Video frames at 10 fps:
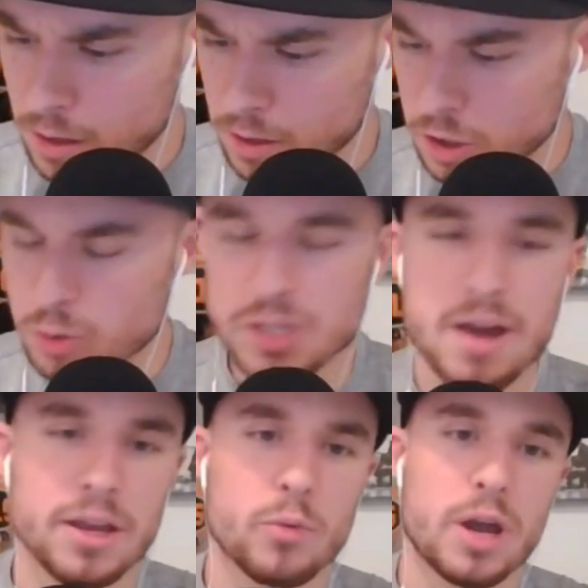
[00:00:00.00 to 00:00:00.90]
Do you know
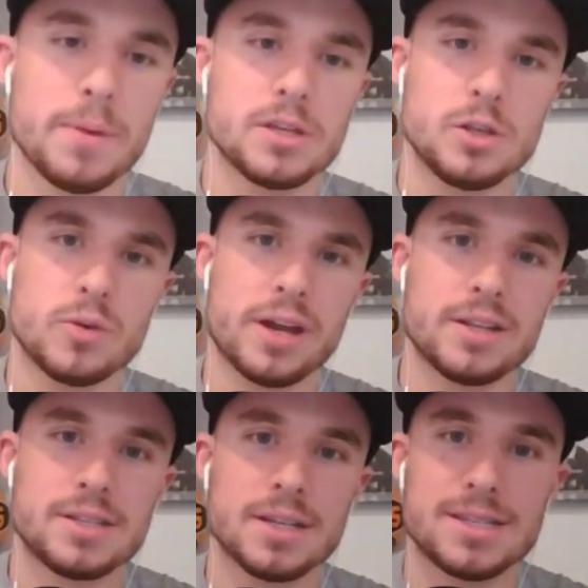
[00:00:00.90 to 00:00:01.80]
Saudi Arabia is the United
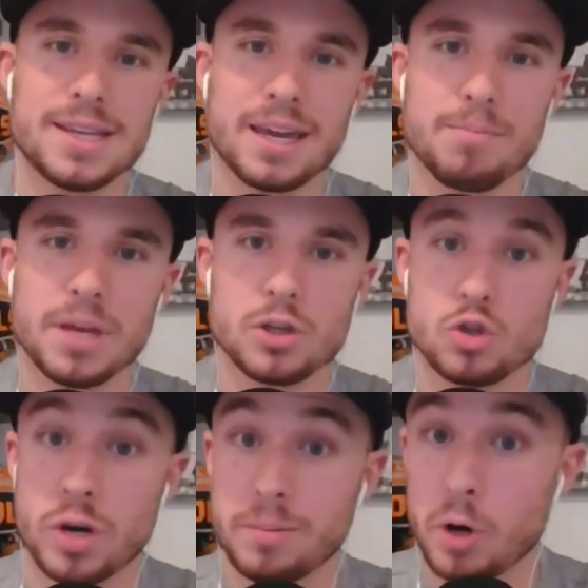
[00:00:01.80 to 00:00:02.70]
States' second biggest
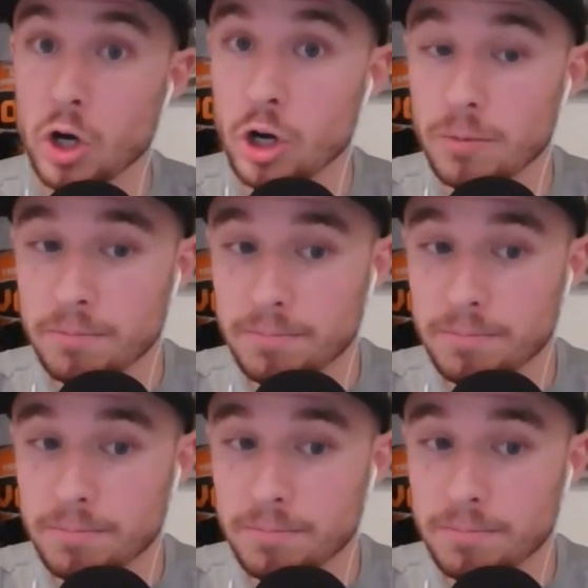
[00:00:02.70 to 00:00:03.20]
trade partner?